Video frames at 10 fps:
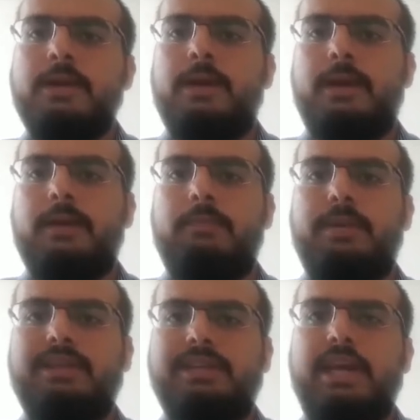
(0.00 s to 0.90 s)

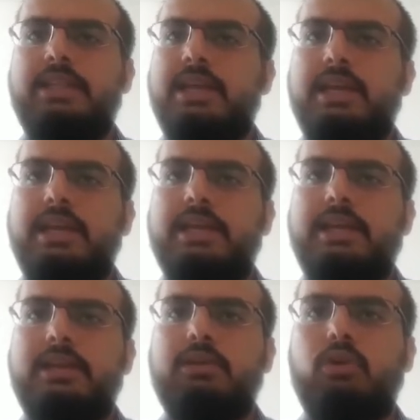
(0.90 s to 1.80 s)
But yeah, the
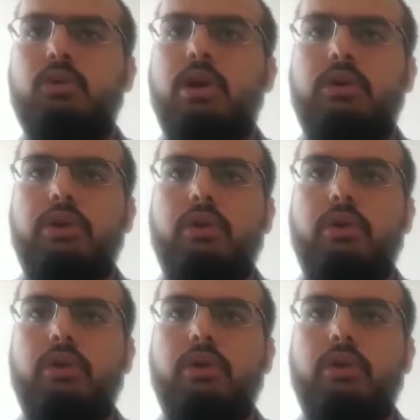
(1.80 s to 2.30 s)
England lower